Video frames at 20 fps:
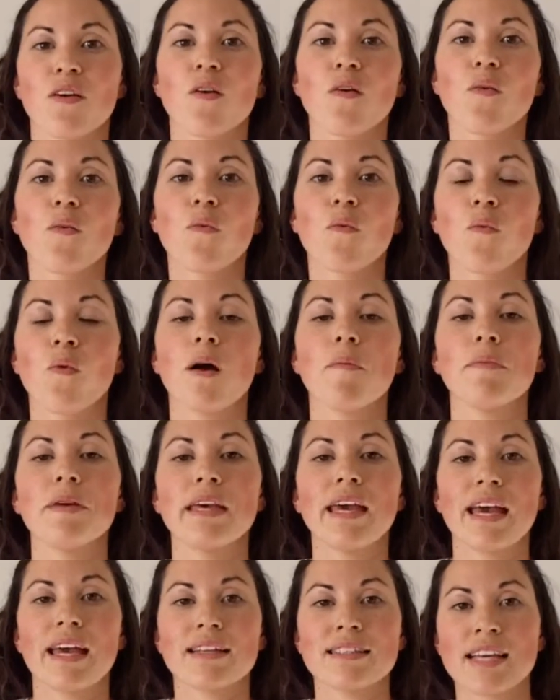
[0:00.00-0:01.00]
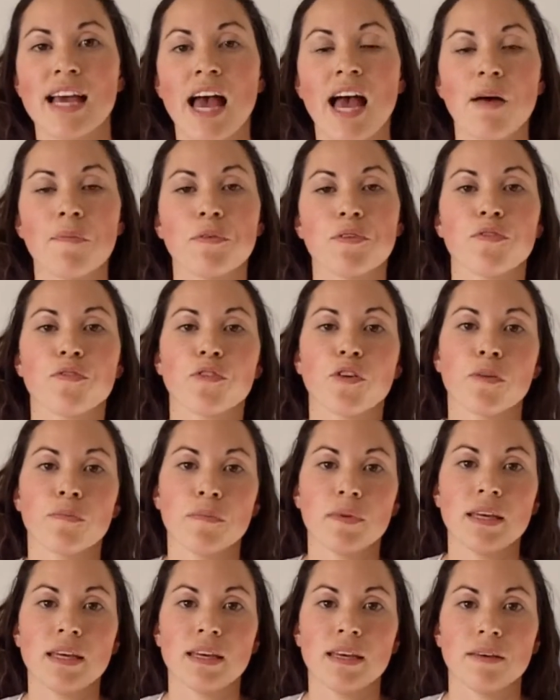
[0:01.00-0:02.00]
What began to happen for
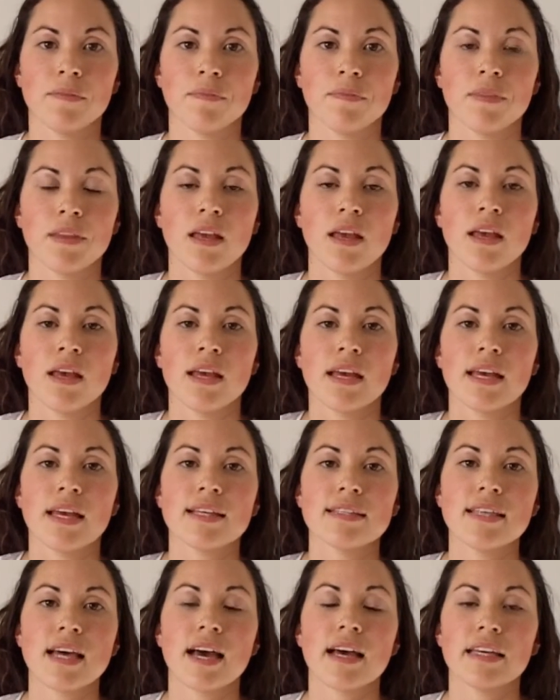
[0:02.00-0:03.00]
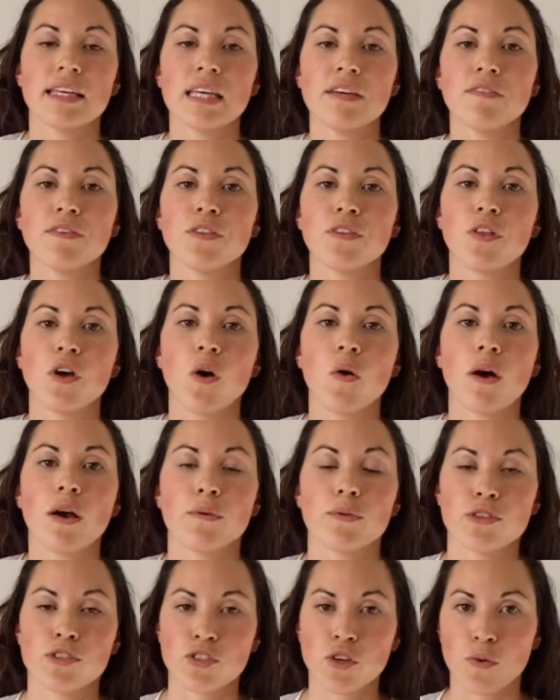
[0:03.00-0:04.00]
me is that even though I
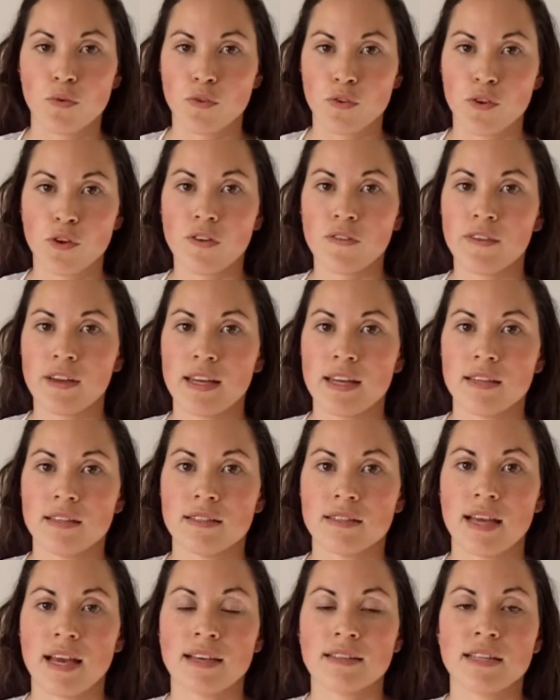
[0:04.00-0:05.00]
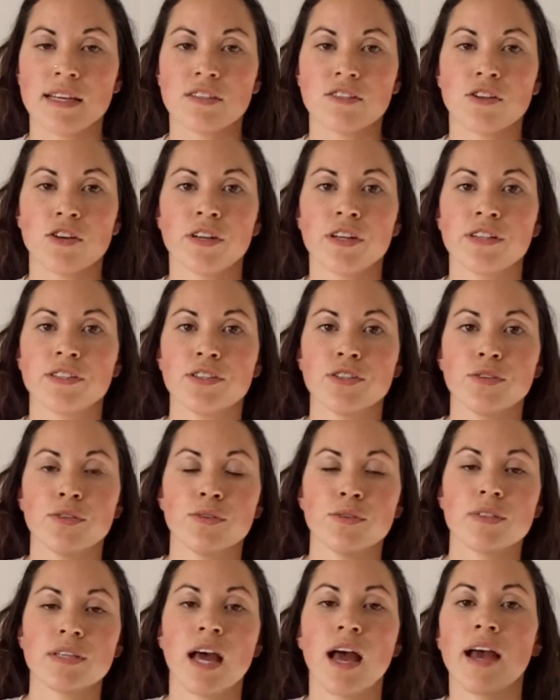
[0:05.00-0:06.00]
was so nervous as I started
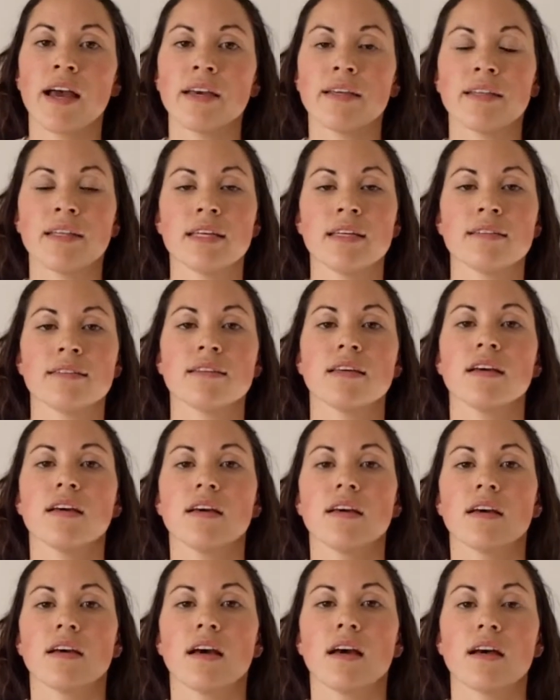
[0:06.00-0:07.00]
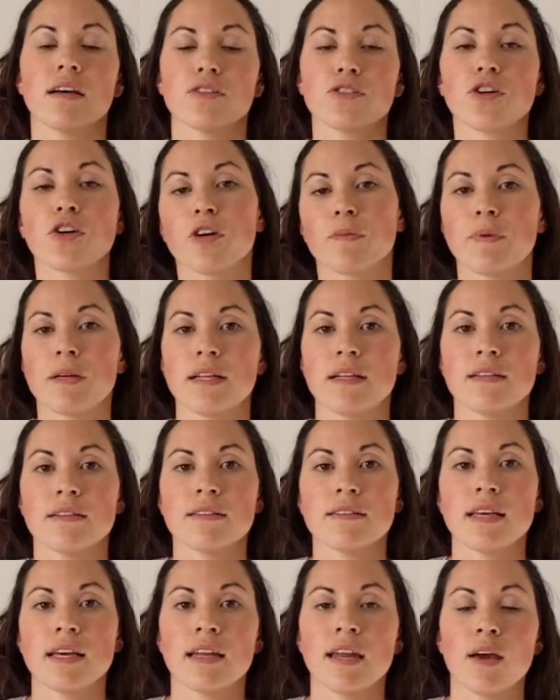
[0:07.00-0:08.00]
to tie these
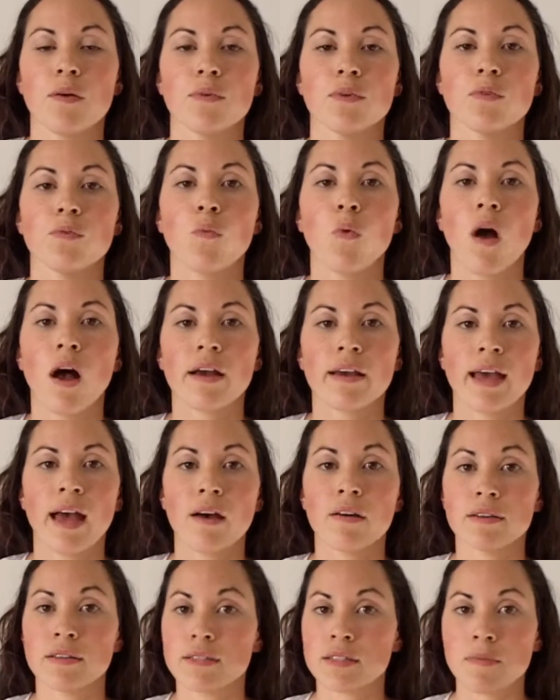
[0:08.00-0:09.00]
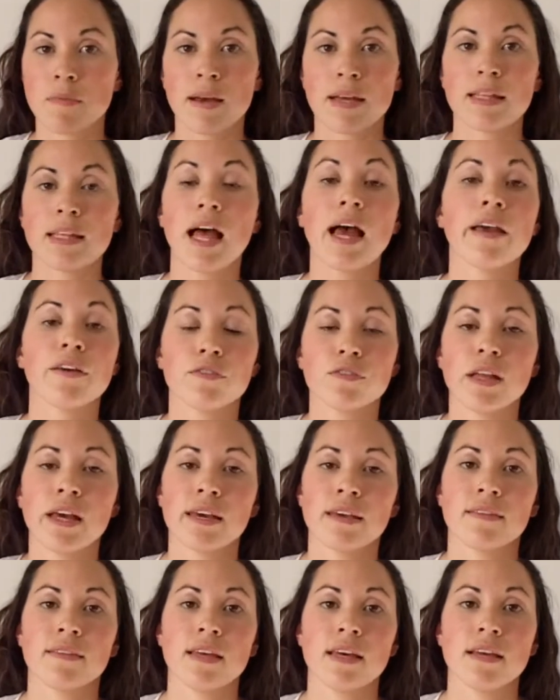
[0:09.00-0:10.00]
turbans and I would walk out into my life
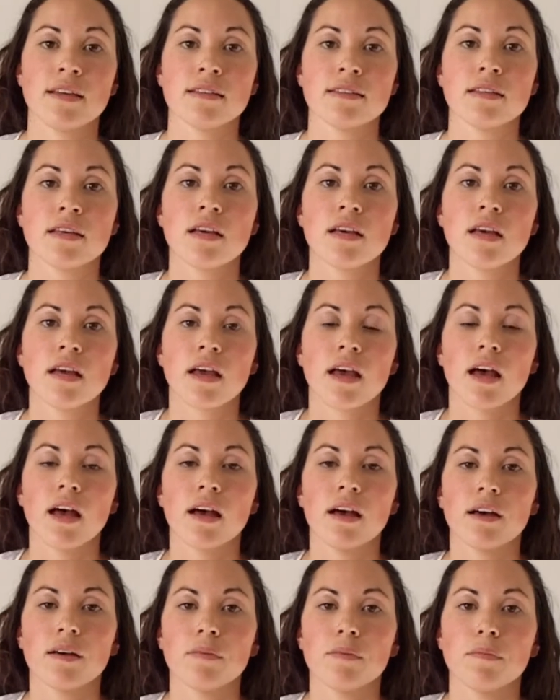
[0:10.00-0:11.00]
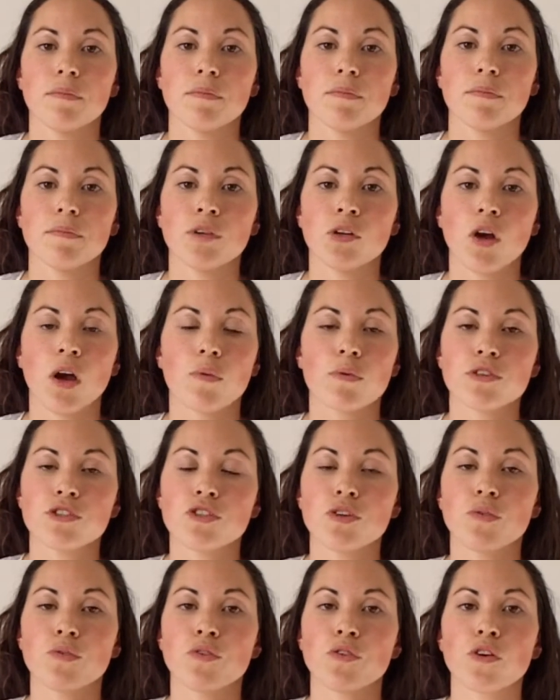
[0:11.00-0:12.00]
like this, I was
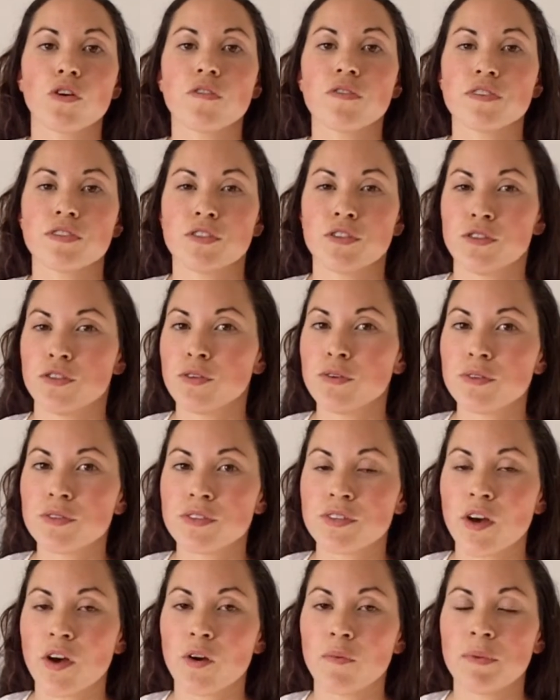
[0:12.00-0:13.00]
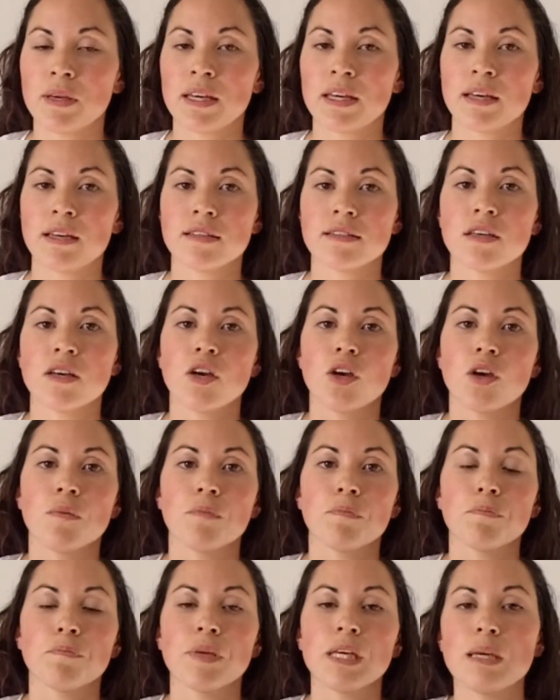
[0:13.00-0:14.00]
so nervous to do so because
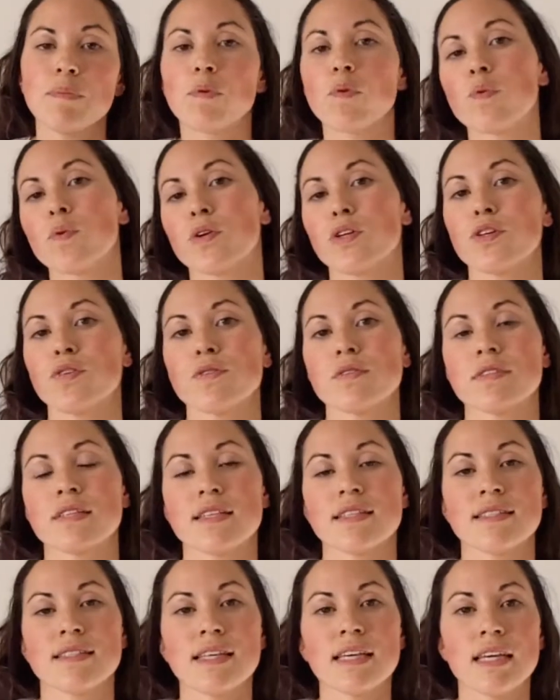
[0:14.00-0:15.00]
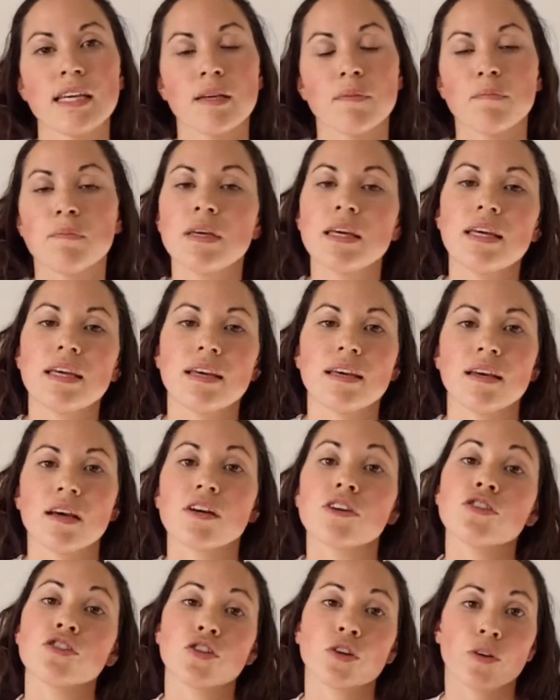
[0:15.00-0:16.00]
people were used to seeing me
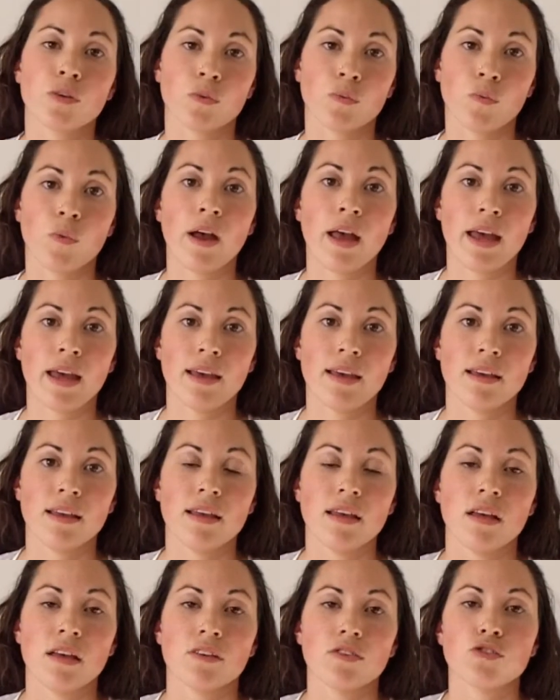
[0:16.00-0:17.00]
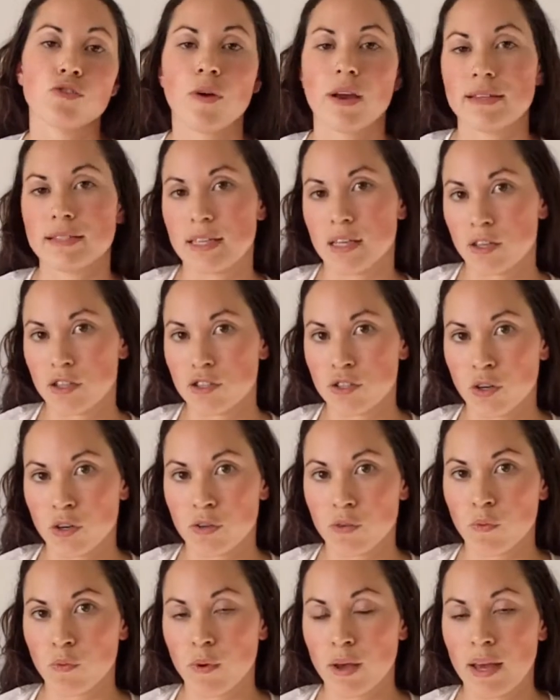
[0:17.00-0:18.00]
a certain way, dressing a
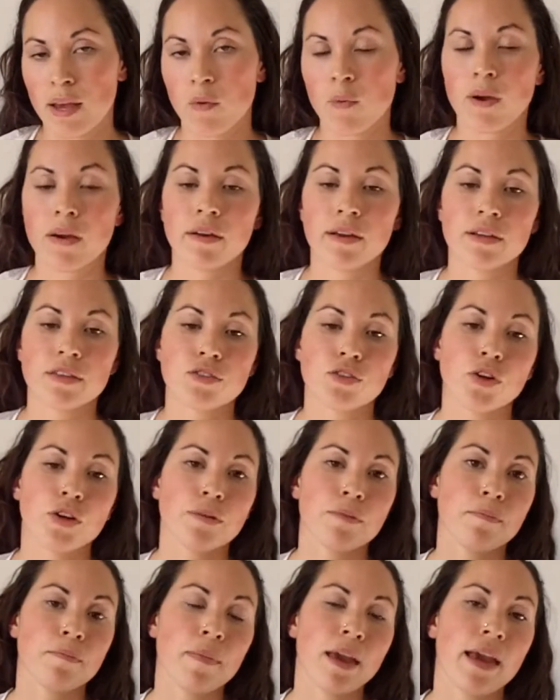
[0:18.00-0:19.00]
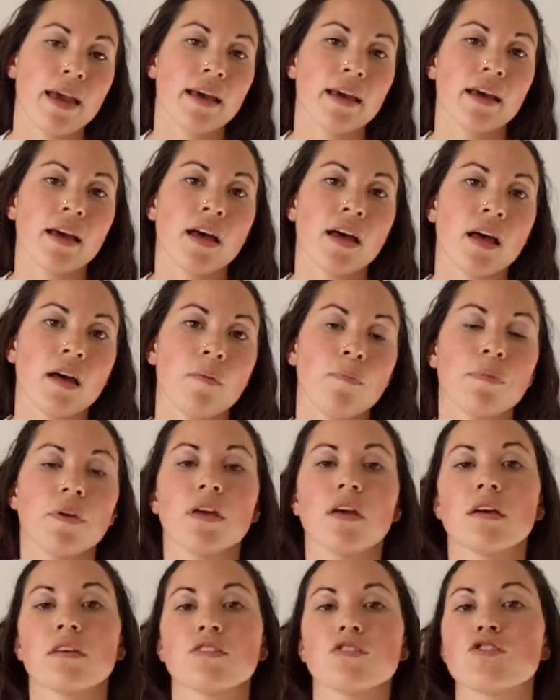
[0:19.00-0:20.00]
certain way, wearing certain makeup,
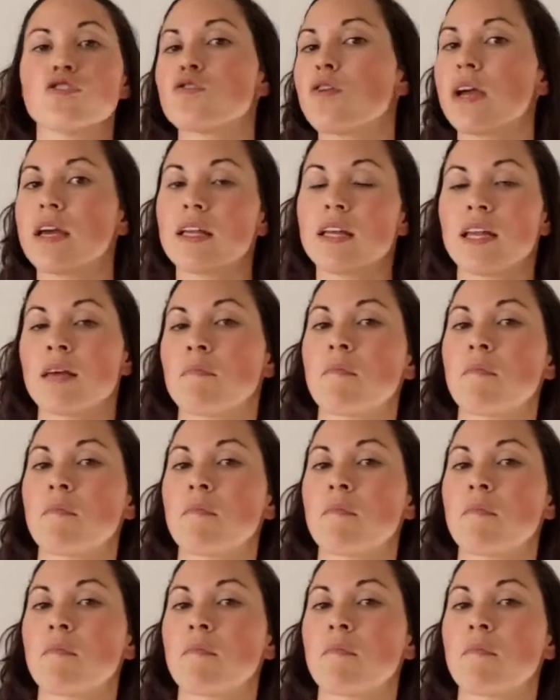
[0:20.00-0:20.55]
straightening